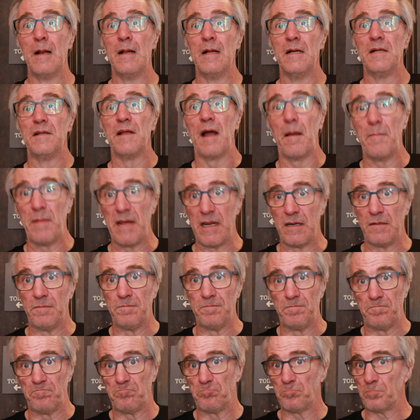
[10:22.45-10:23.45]
I
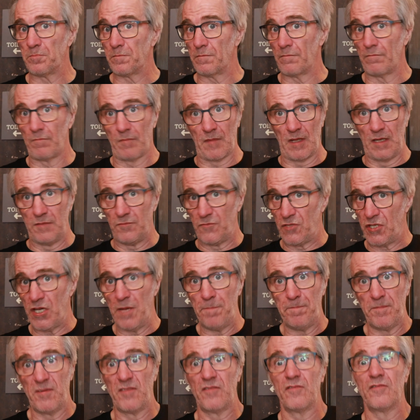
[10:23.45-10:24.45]
mean,
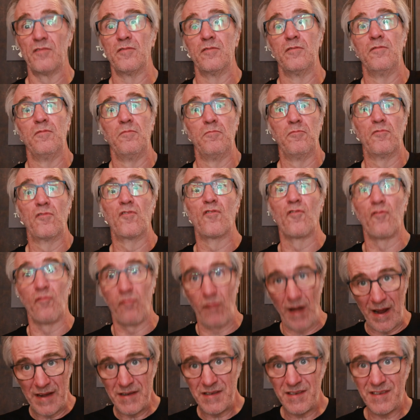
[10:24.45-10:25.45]
chips,
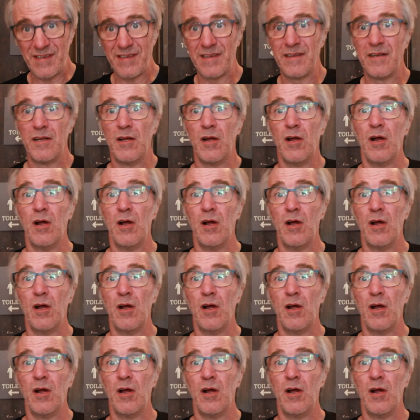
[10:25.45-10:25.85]
great.